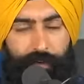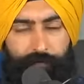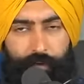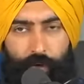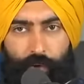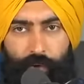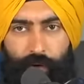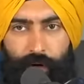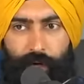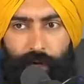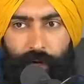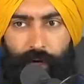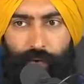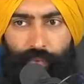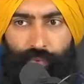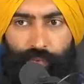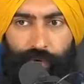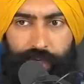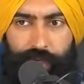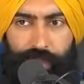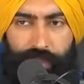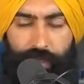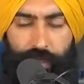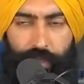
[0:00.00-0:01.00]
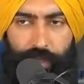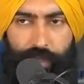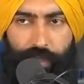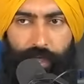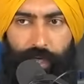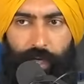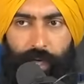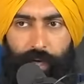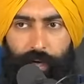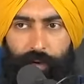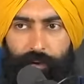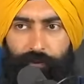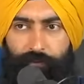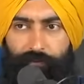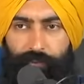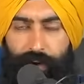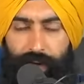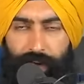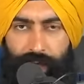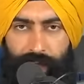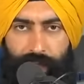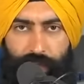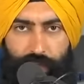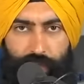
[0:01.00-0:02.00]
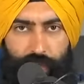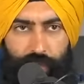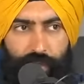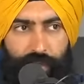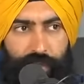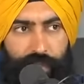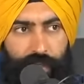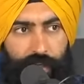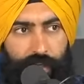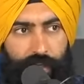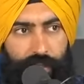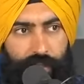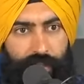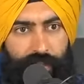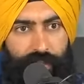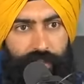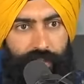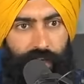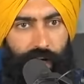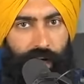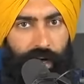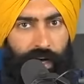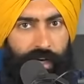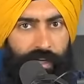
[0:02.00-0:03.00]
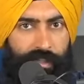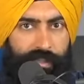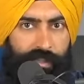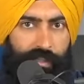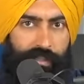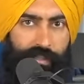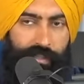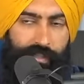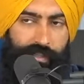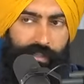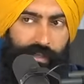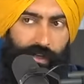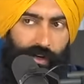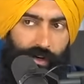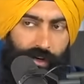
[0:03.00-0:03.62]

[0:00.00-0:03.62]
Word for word: I have to go out and research financials and stocks and listen to